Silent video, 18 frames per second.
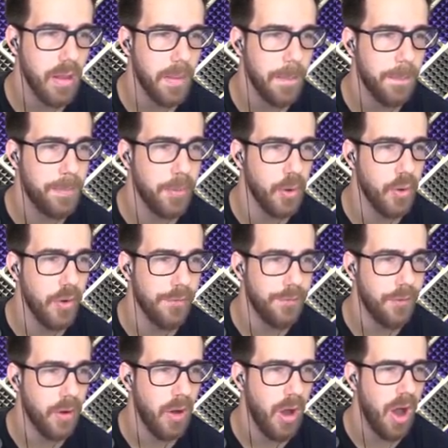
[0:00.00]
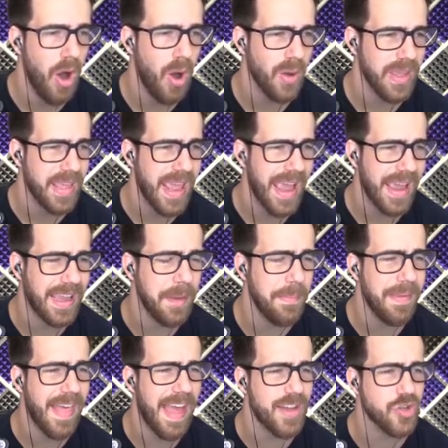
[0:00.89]
Beautiful. Oh yeah, give
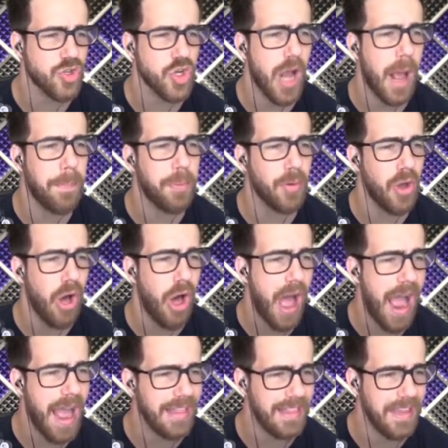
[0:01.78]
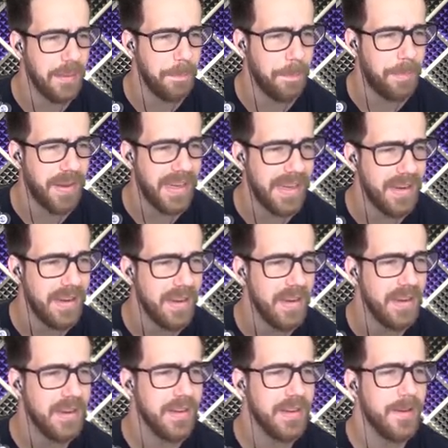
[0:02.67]
me that tropical island beat
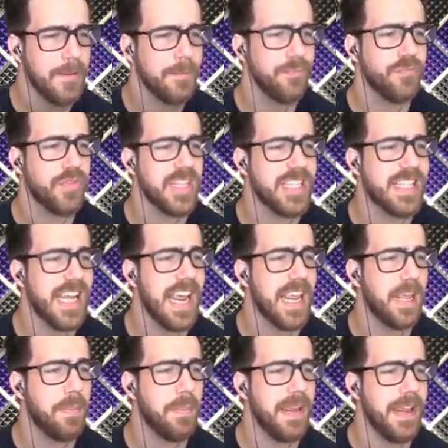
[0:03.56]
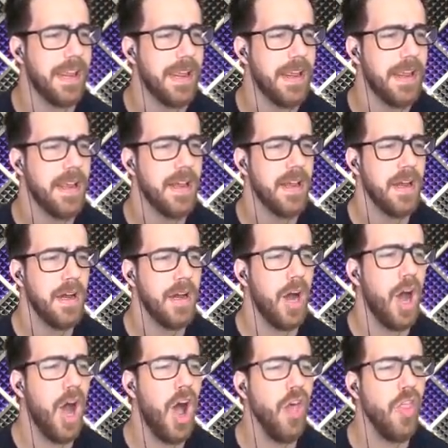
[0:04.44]
to take me
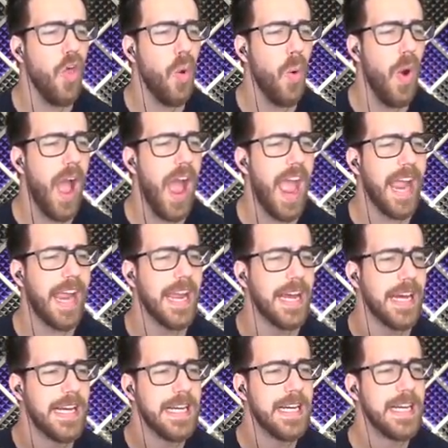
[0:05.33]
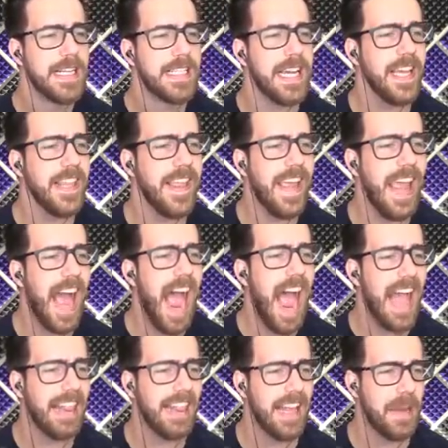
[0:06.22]
all the way to the
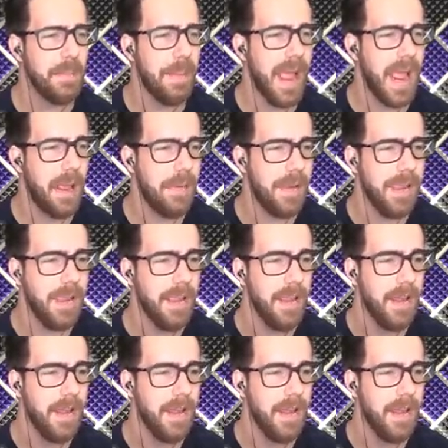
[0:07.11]
island, baby.